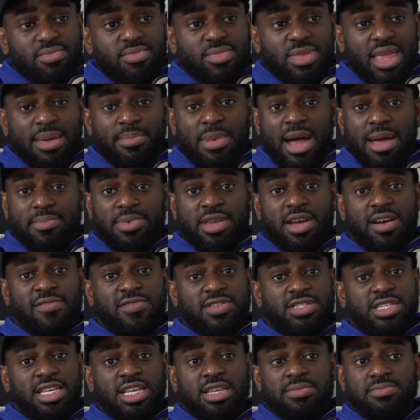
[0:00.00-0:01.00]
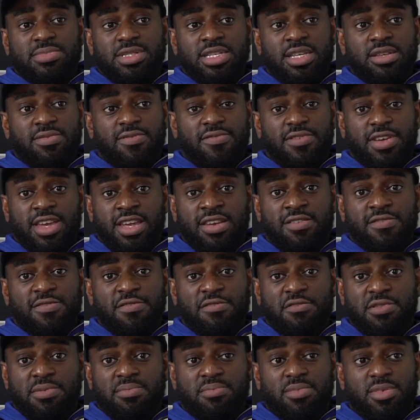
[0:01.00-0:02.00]
there might be other teams in
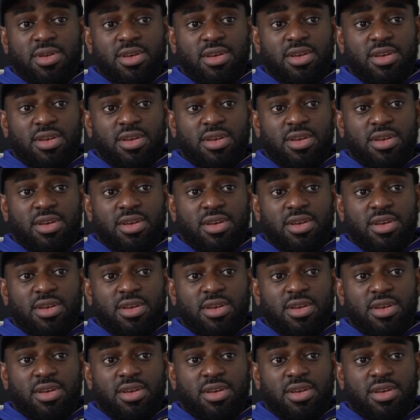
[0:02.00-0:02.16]
for him.